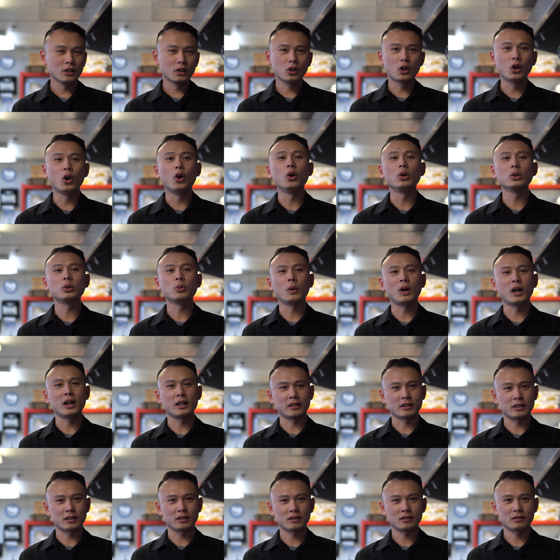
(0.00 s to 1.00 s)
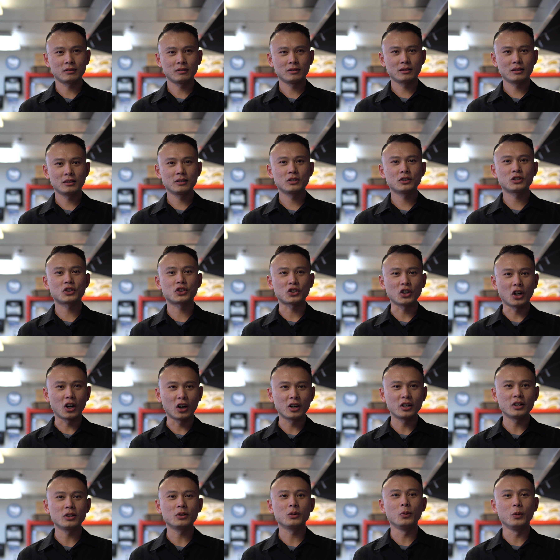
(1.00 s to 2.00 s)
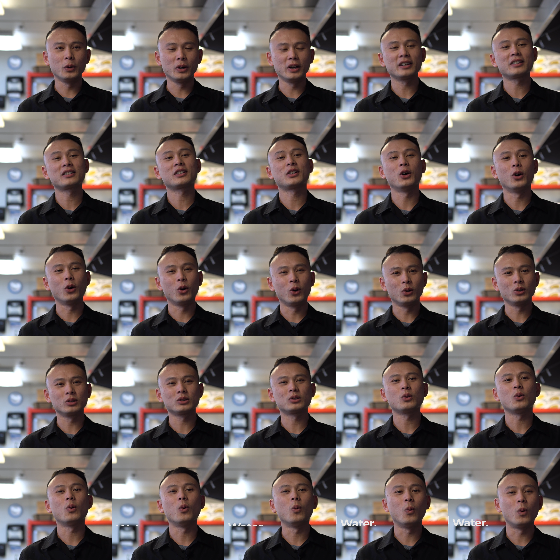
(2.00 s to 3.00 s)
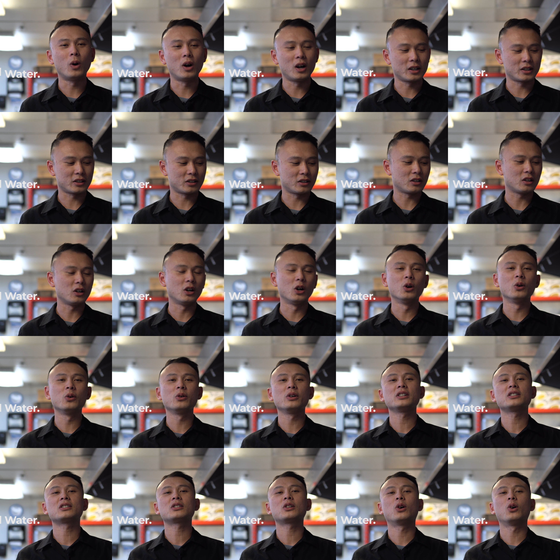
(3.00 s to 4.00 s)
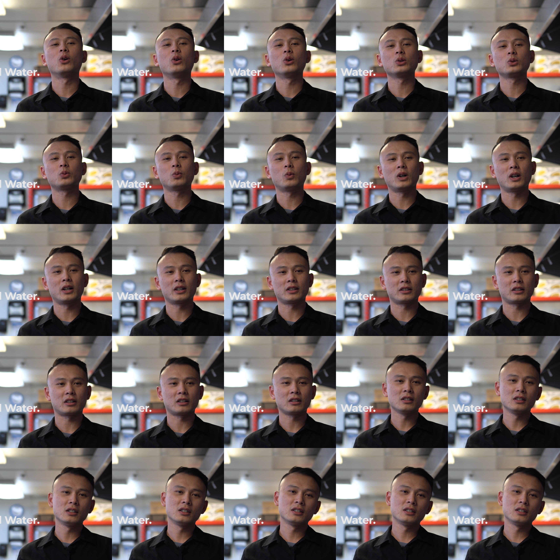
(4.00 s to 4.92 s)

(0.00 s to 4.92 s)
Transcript: Cold water. Start with cold water. Always cold water.